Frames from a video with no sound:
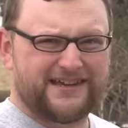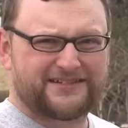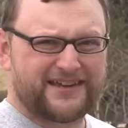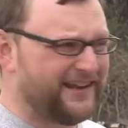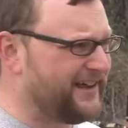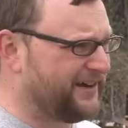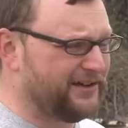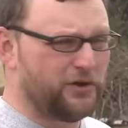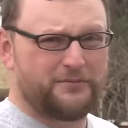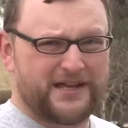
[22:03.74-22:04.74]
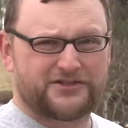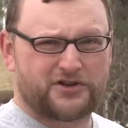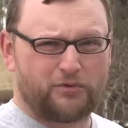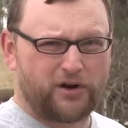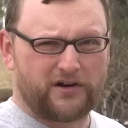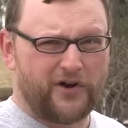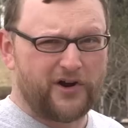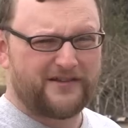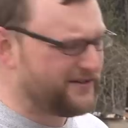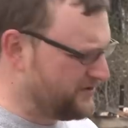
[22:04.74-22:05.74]
is kind of like a little miniature work of
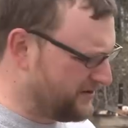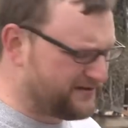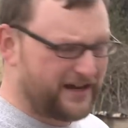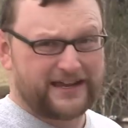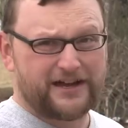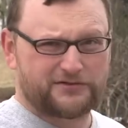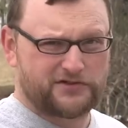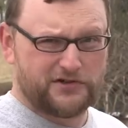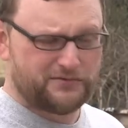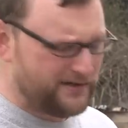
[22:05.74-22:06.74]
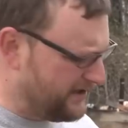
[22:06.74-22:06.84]
art that you can take out and shoot